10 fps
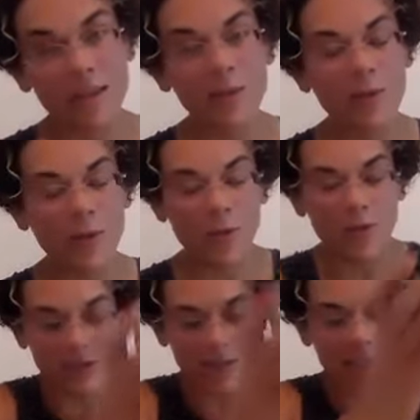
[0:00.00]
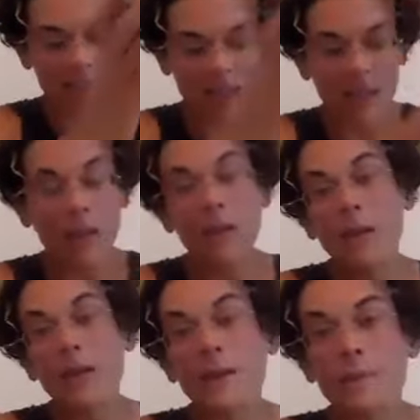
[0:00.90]
two full moon thing
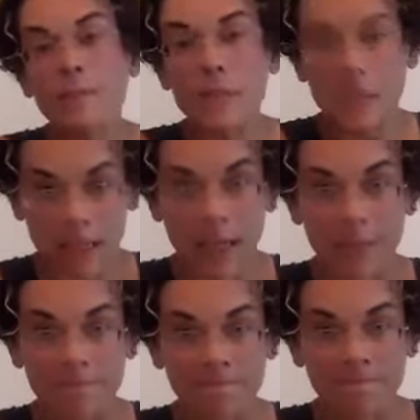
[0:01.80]
today.